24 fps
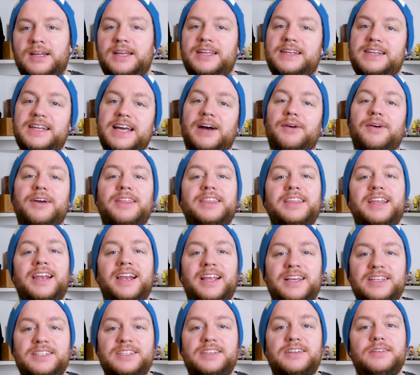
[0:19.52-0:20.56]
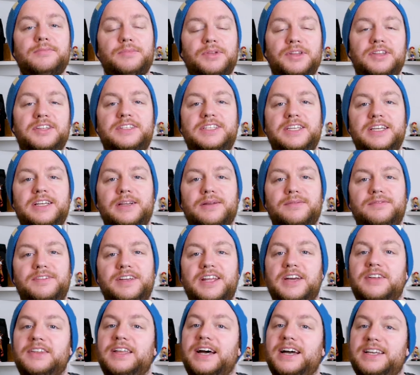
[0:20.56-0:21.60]
Now, in the last Monthly Tea Club
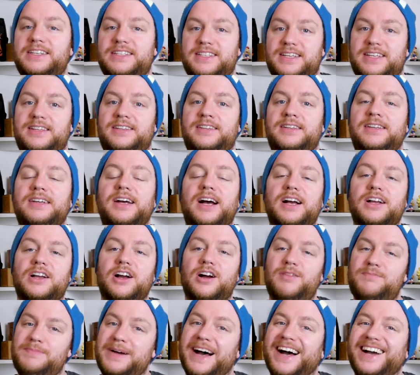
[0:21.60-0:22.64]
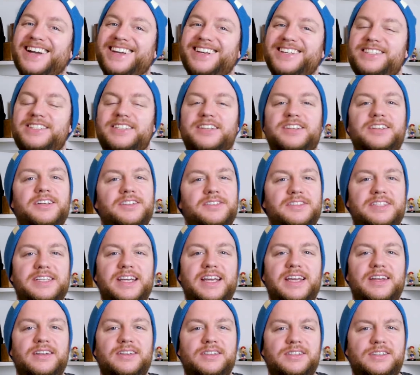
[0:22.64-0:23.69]
video that I did, I got a package that
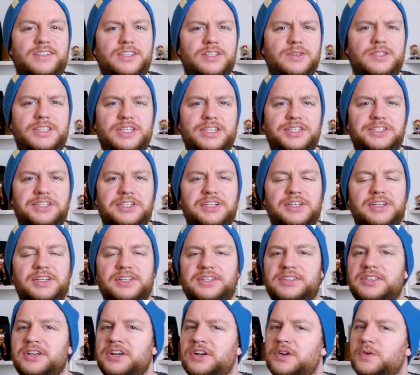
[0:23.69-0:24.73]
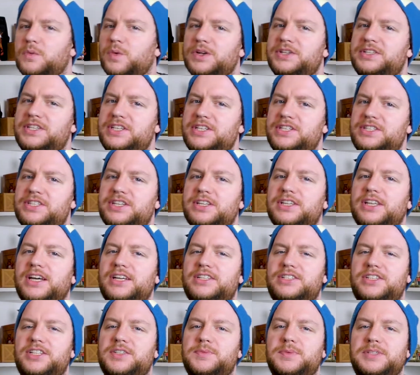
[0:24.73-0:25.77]
contained 2 t-shirts. One t-shirt that I
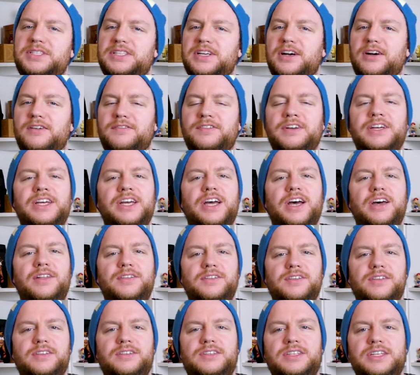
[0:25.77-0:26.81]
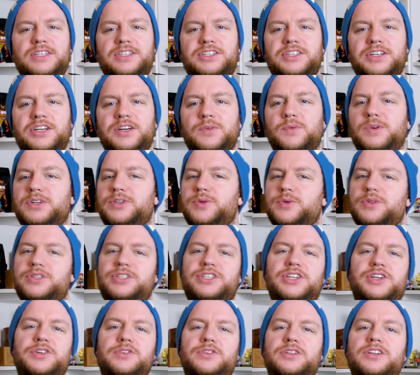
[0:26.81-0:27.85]
chose myself and the other t-shirt which was
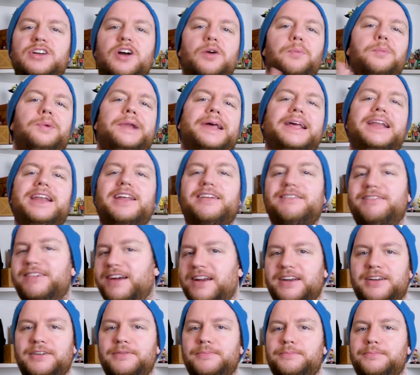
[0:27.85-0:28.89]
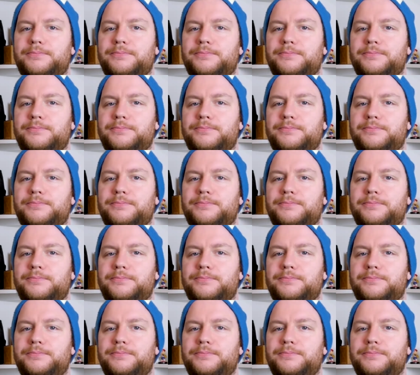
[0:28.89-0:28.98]
chosen completely at random.